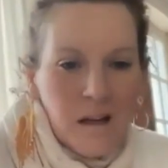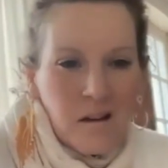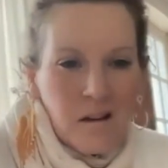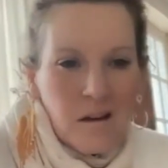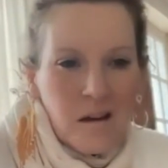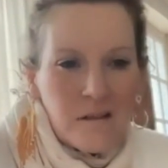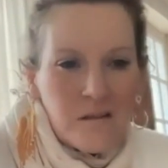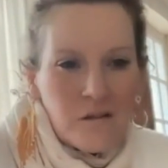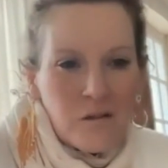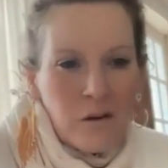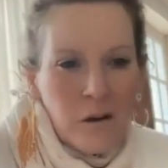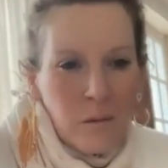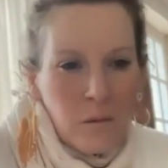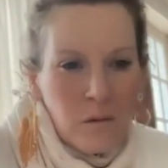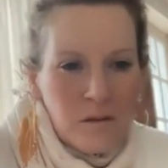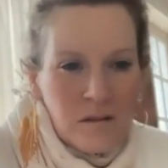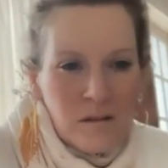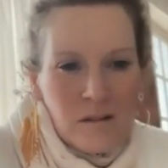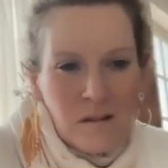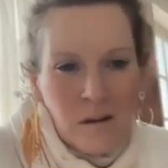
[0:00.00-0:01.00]
guys, sorry it
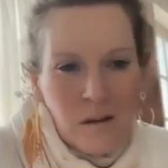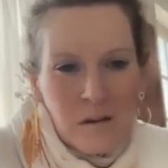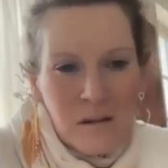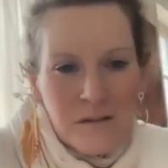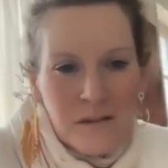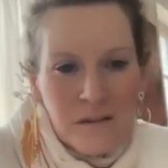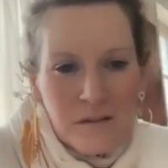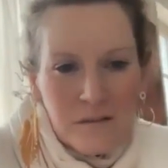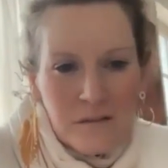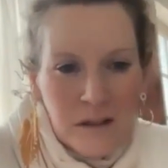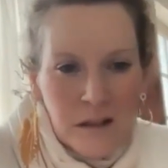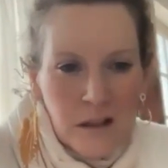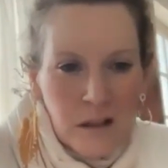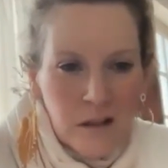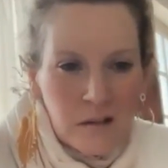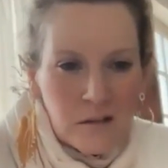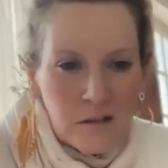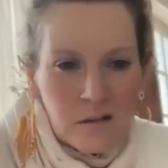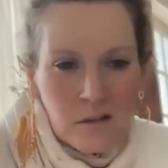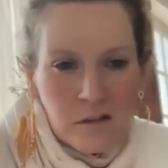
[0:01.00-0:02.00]
wasn't an uplifting video.
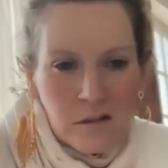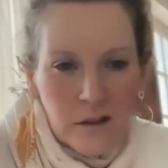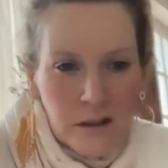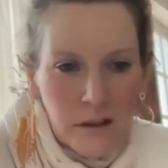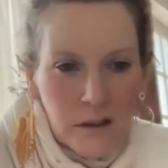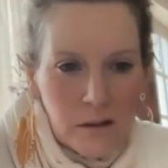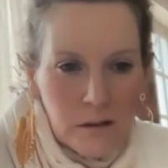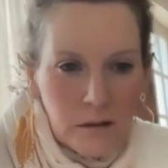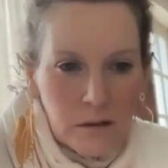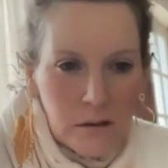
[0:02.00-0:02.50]
Sorry.